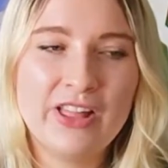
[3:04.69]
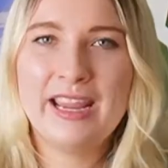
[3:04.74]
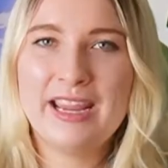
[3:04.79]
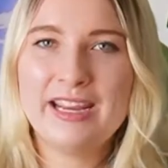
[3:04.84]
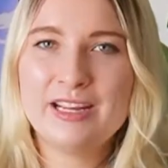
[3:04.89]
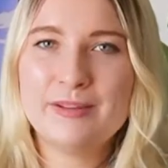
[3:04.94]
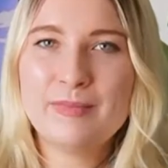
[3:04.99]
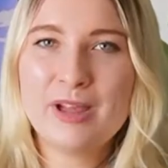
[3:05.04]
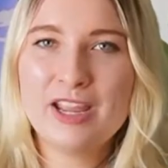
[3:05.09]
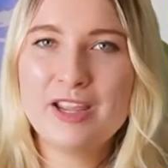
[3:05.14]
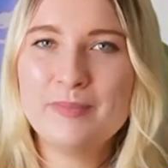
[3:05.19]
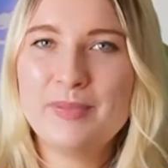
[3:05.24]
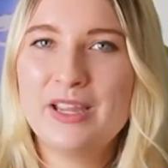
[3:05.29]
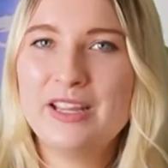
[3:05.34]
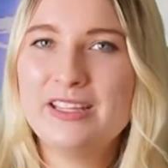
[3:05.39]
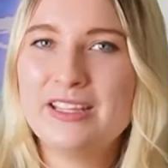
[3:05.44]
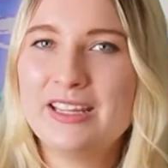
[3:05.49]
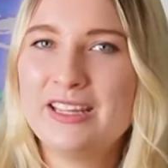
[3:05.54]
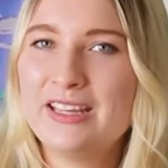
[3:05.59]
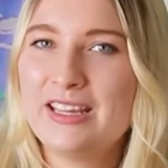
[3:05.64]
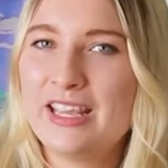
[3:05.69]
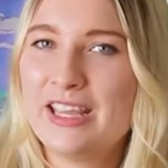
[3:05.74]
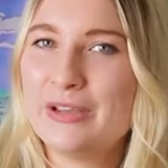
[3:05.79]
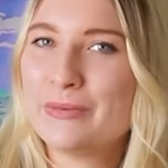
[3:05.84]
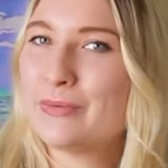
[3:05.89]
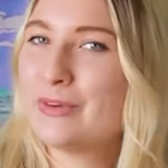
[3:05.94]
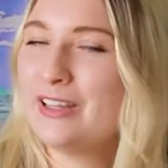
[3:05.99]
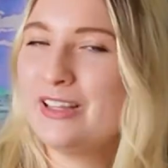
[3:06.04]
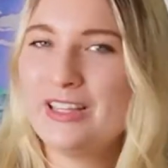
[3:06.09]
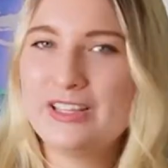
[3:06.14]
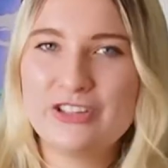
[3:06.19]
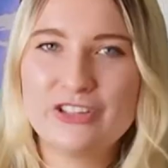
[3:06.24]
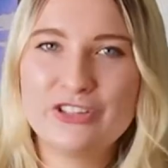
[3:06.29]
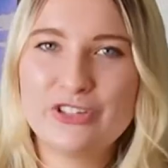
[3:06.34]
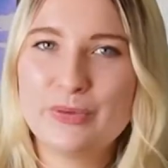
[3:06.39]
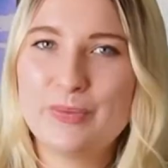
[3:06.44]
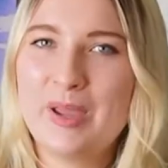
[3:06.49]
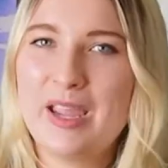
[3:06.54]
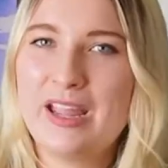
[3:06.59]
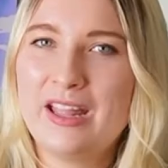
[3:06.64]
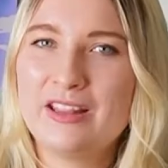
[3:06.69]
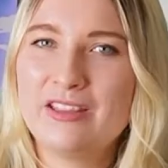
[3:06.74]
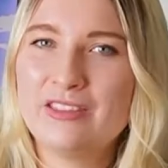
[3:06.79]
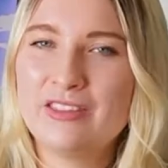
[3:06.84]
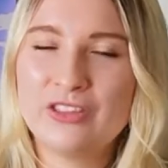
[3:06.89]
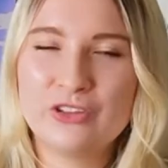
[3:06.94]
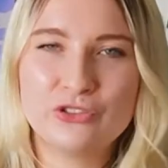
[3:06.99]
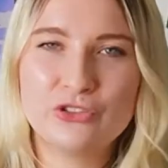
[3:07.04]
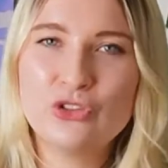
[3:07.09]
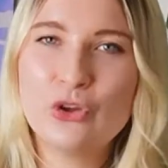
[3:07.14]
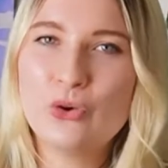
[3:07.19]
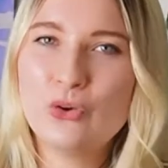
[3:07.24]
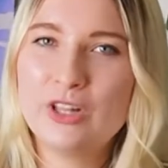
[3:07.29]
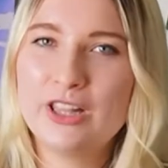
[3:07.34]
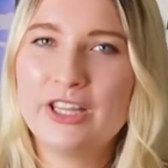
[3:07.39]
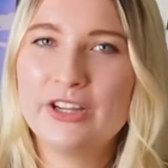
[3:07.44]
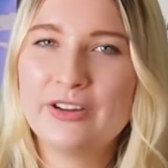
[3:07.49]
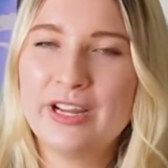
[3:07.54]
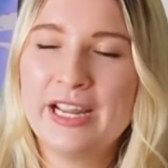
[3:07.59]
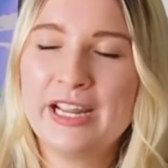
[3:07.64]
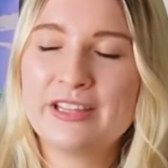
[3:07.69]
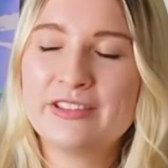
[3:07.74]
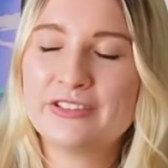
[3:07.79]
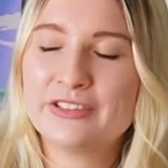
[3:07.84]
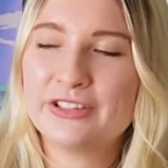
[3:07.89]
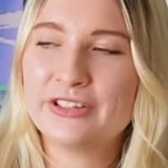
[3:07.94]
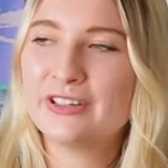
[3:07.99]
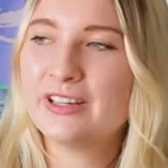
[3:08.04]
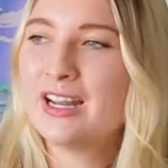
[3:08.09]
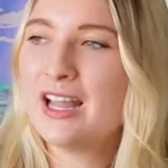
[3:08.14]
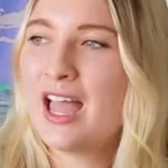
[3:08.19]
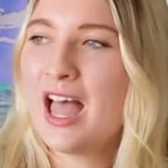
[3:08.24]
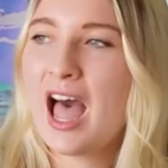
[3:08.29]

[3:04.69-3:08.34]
And in my opinion, it really just depends. There's no clear answer.